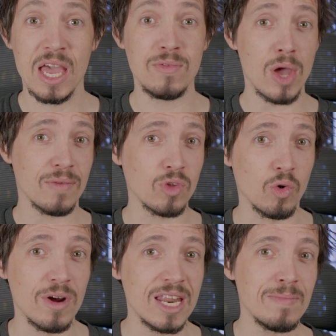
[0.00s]
If you haven't
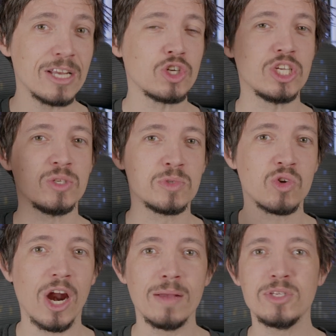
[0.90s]
already, make sure you
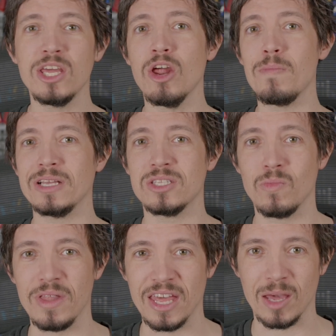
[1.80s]
subscribe so you don't miss
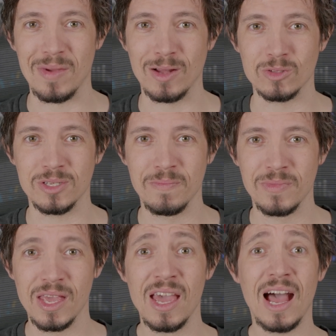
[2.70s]
them when they come out.
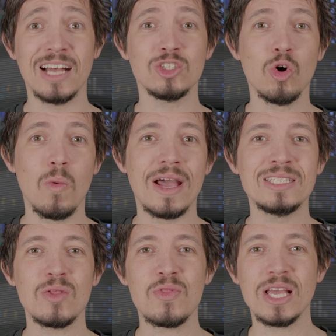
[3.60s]
As
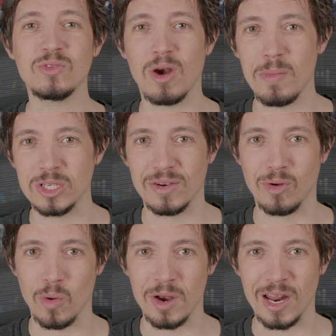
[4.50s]
always, thanks very much
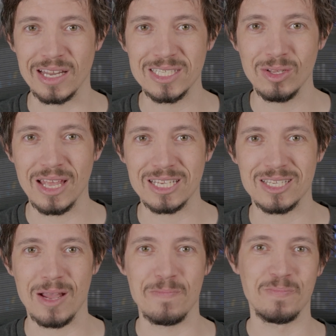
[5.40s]
everyone, and until next
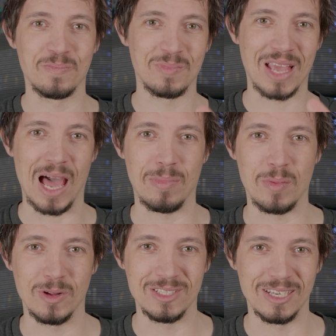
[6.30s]
time, happy
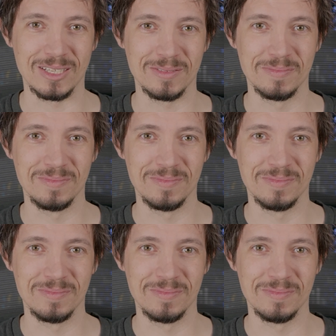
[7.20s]
printing.